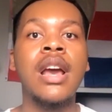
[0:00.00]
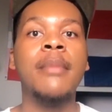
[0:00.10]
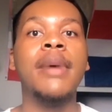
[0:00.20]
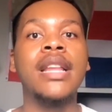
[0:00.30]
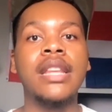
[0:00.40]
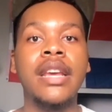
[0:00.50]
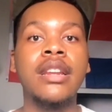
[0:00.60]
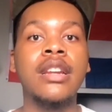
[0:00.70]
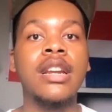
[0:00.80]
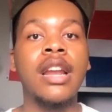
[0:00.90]
But at the
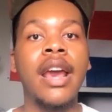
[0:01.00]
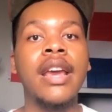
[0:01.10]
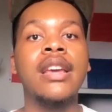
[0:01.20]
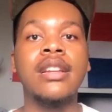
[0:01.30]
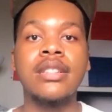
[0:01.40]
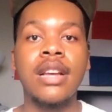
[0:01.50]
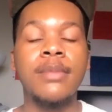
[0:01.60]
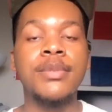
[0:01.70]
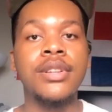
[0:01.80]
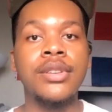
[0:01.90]
end of the day, it is
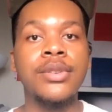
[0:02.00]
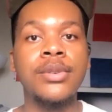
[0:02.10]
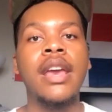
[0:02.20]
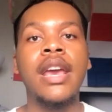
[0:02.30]
up to you.